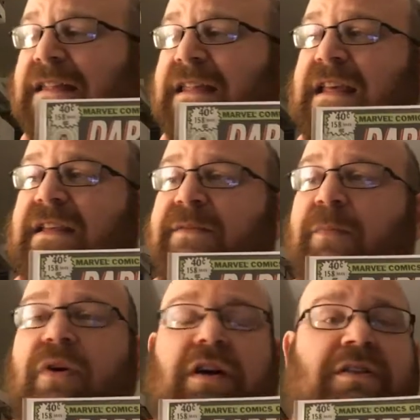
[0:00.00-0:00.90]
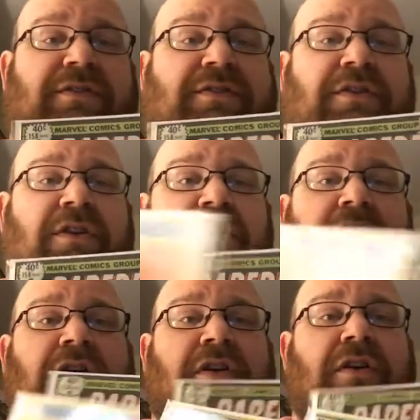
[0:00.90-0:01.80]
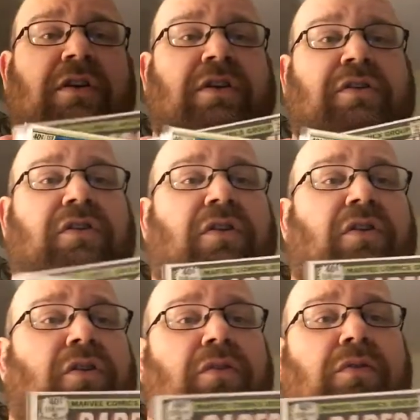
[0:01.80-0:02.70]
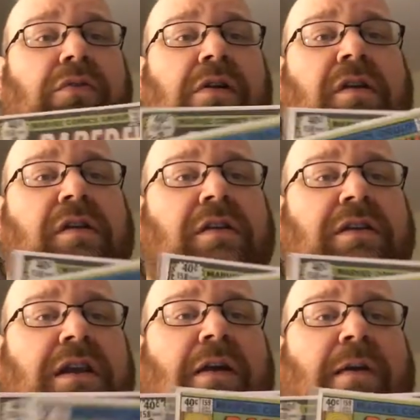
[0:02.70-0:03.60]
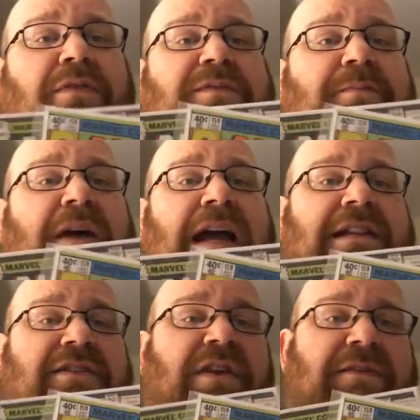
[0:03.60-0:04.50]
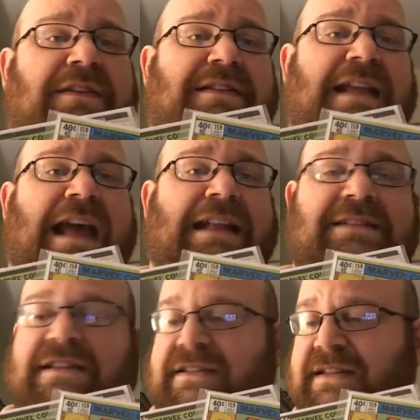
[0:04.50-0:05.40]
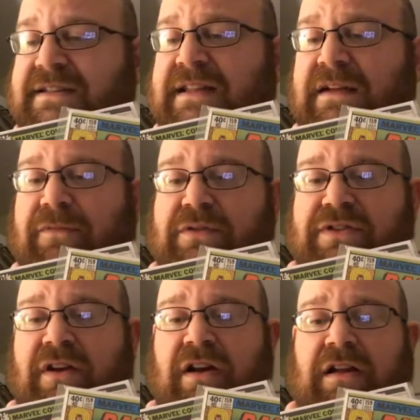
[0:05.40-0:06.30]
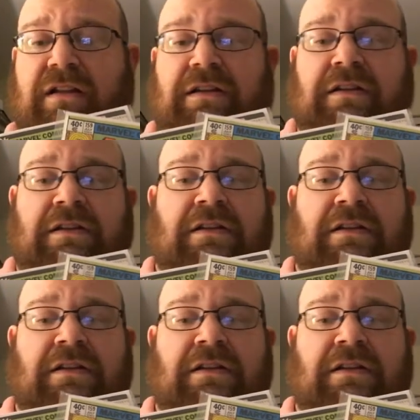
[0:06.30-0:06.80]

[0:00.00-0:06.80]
get these books new, I wasn't buying these off the stands, because this stuff was all